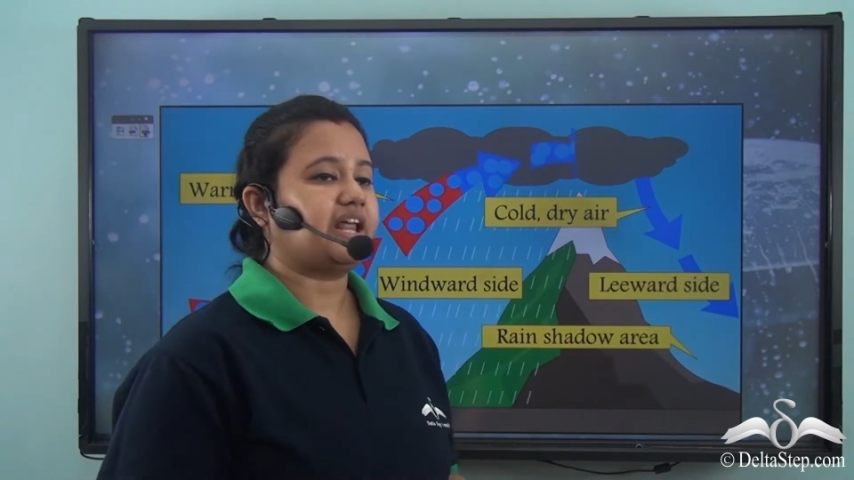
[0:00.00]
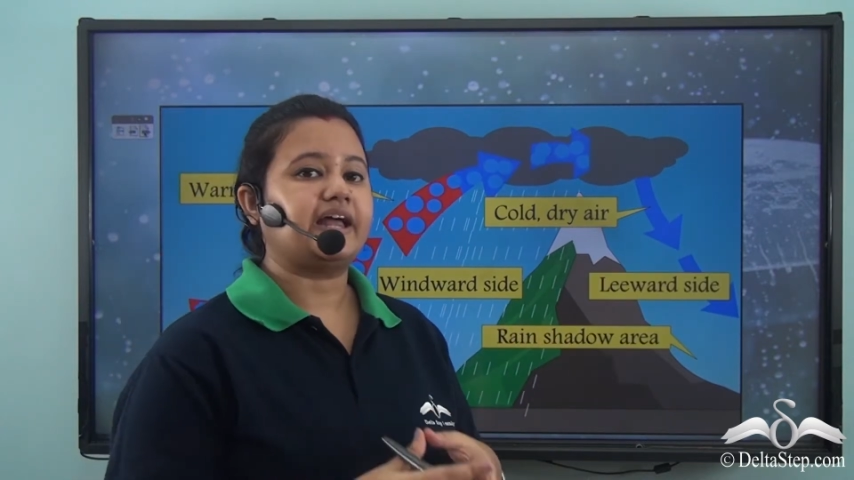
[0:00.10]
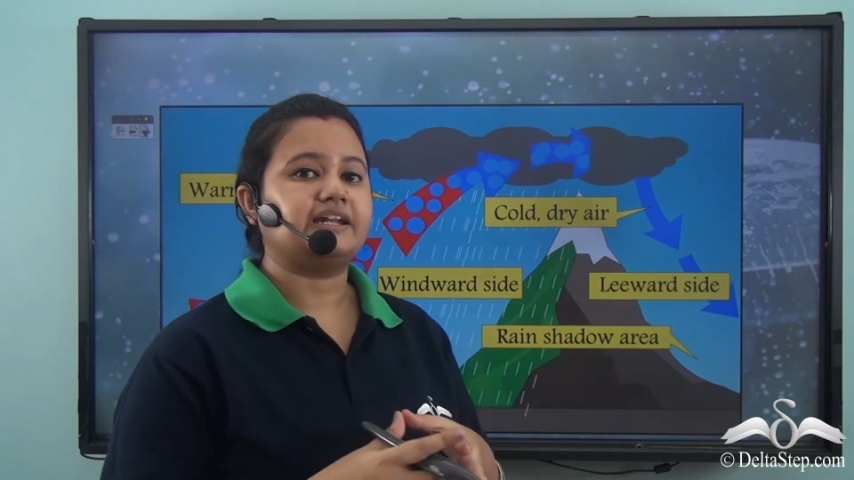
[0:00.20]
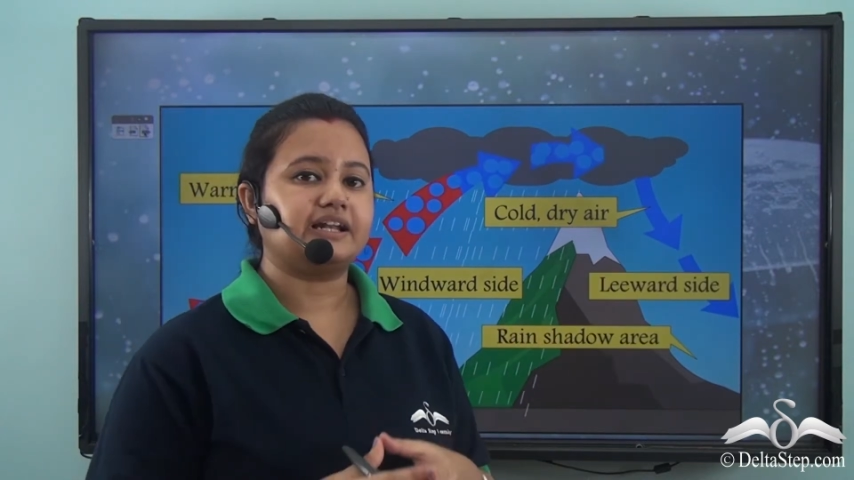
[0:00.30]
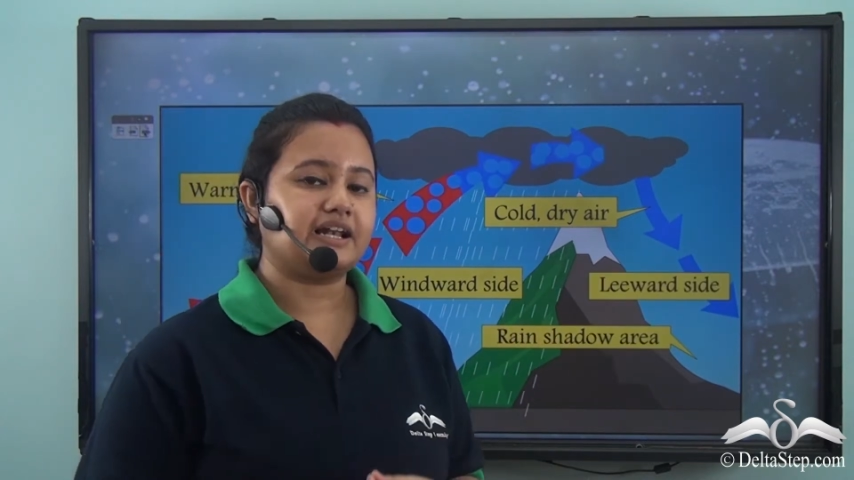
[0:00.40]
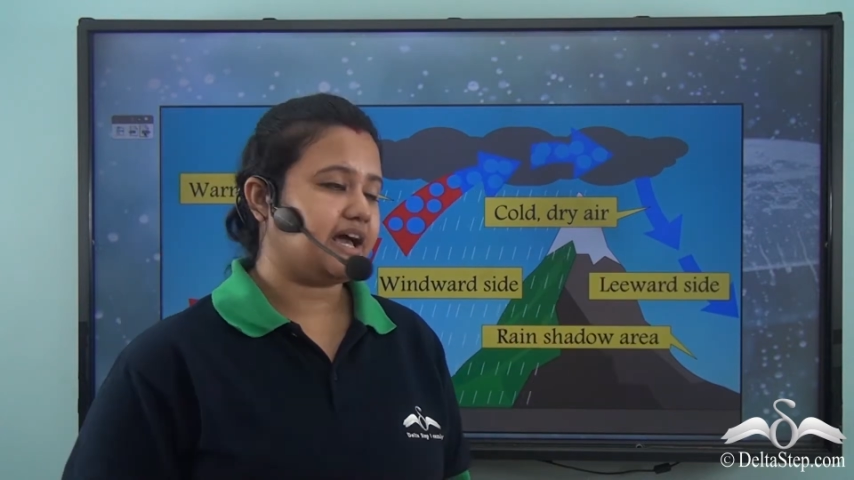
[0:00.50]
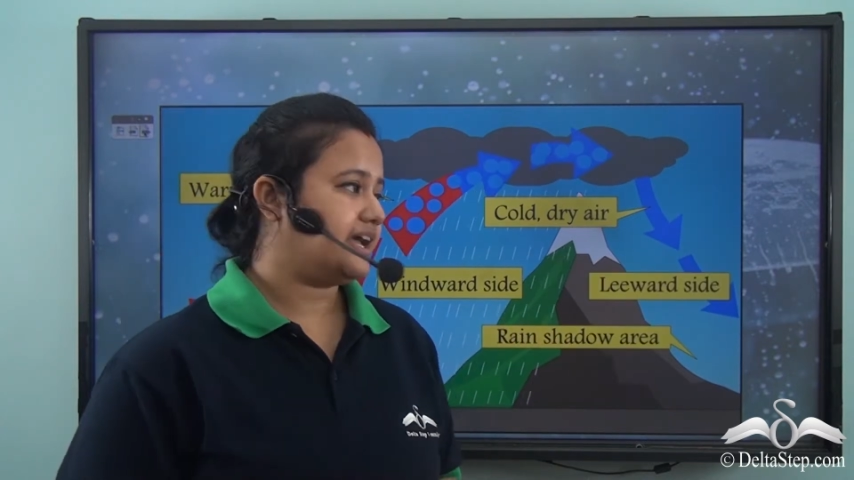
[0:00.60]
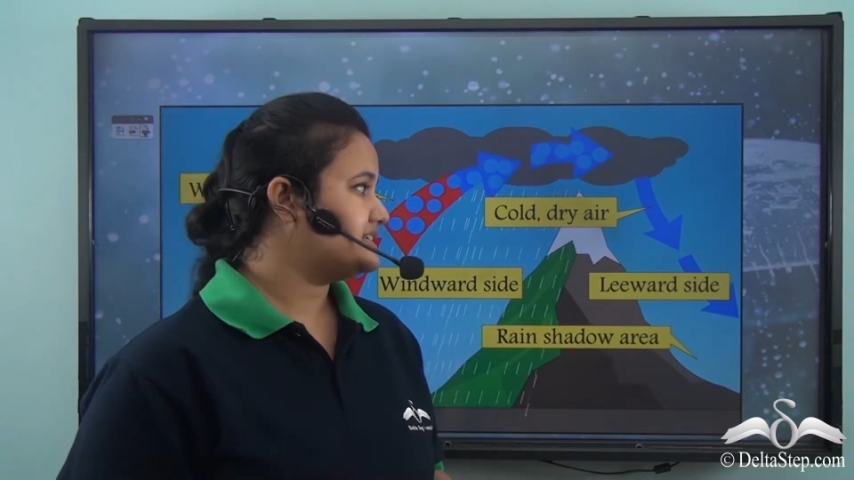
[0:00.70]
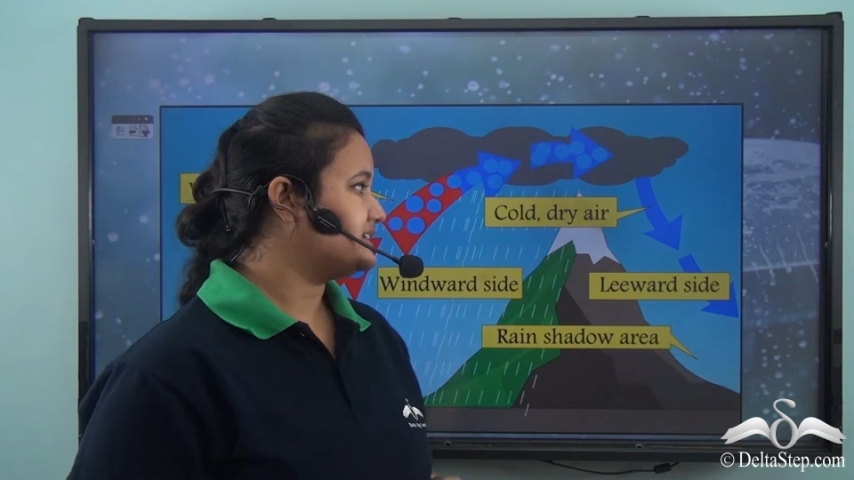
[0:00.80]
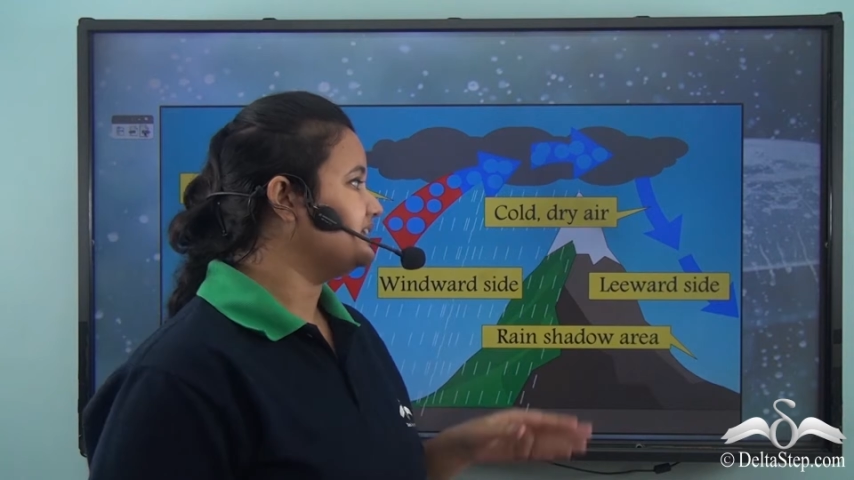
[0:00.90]
and it
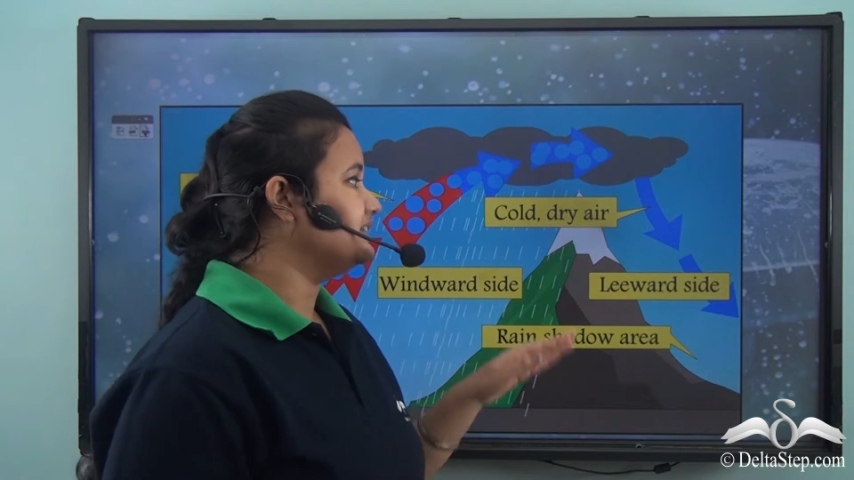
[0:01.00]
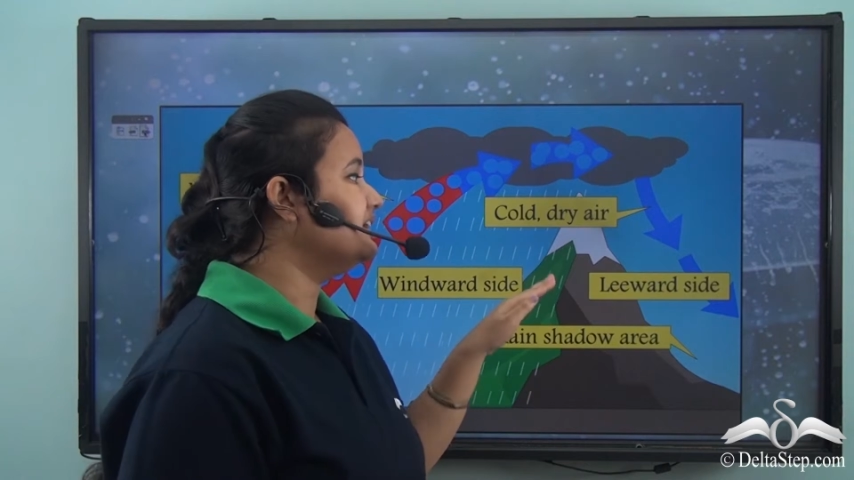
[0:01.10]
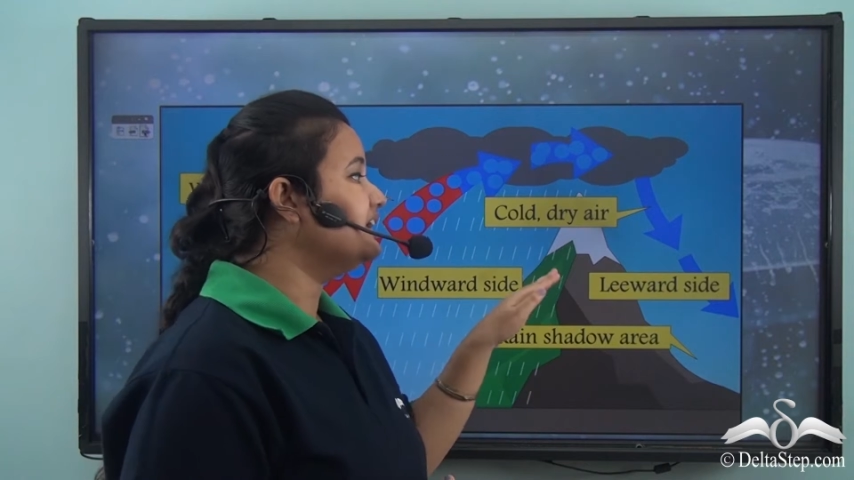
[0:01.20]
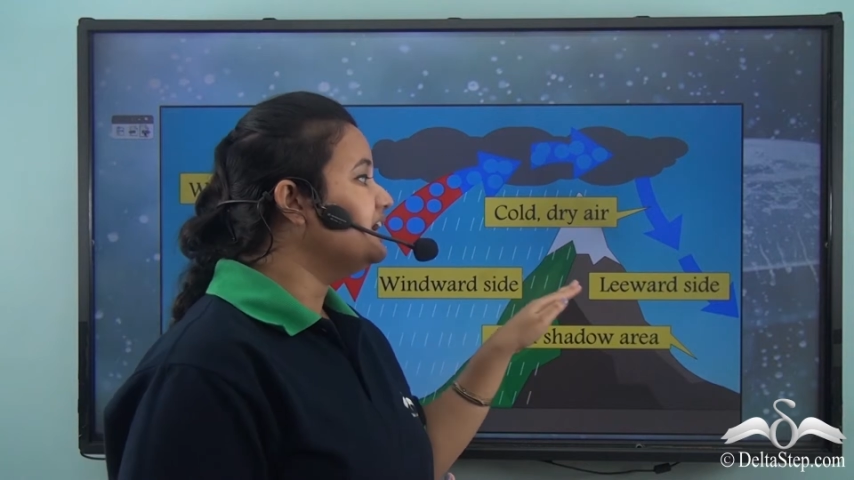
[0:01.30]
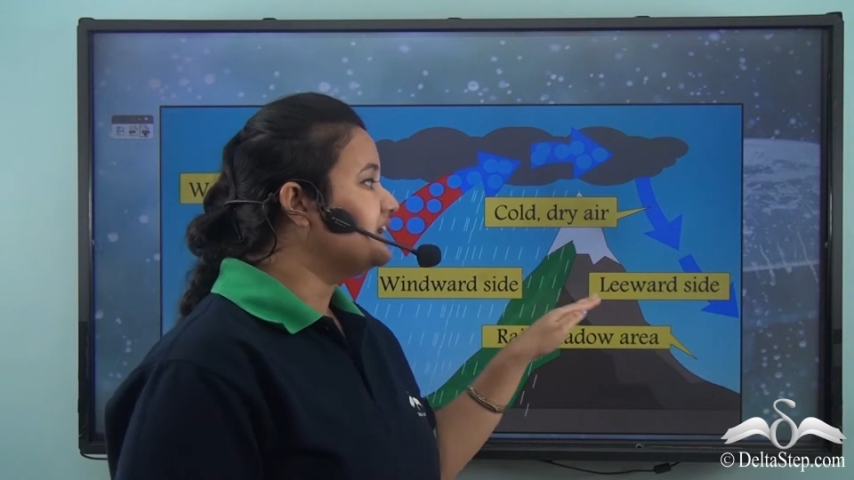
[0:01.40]
lies in the